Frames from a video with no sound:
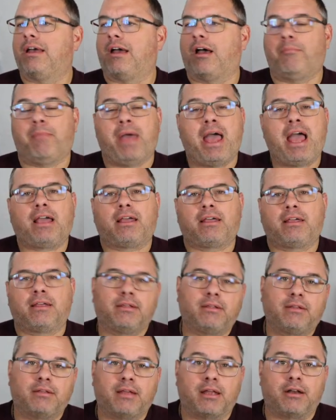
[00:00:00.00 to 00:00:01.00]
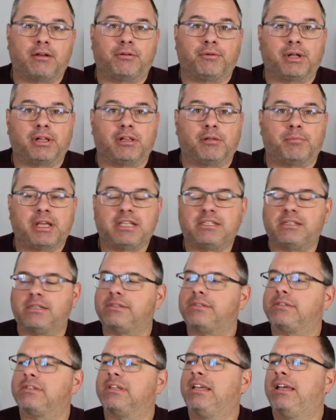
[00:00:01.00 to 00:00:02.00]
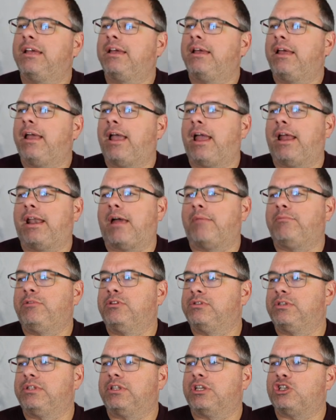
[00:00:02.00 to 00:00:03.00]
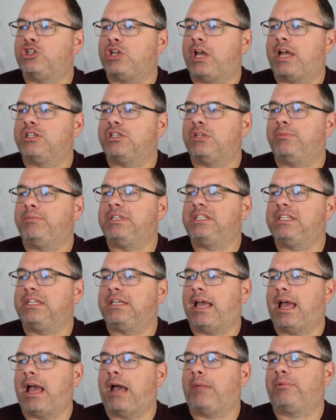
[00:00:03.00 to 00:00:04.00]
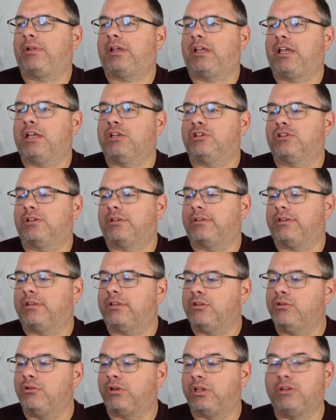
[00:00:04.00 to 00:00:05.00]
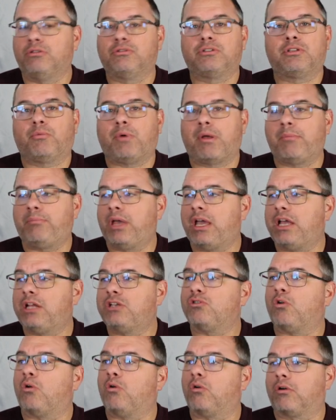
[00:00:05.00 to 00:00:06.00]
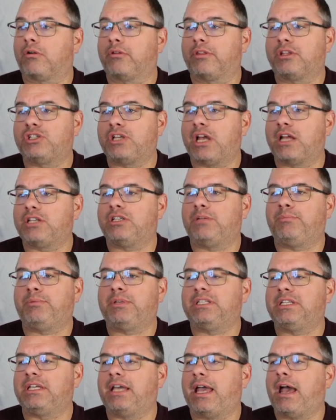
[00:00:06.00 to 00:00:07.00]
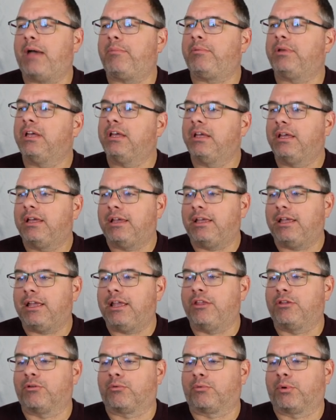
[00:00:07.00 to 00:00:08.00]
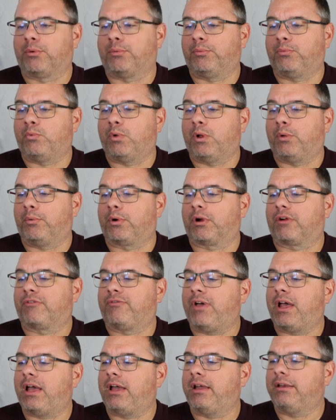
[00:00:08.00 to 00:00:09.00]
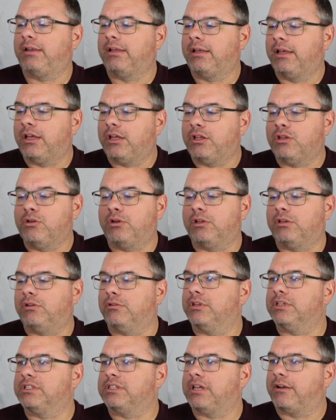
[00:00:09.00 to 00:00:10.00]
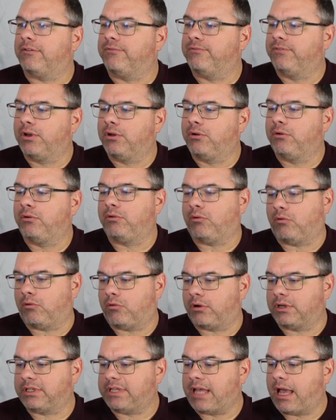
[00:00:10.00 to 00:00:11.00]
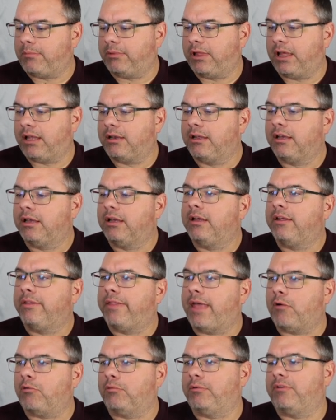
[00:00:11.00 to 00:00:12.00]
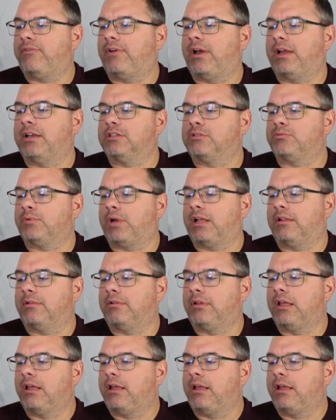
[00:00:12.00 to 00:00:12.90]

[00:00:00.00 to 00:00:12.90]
a Mac on a regular basis, and I'm using the ChatGPT application. You can use the web page or the ChatGPT app. Either will work fine. You could do this on a phone or a tablet. That will be fine as well.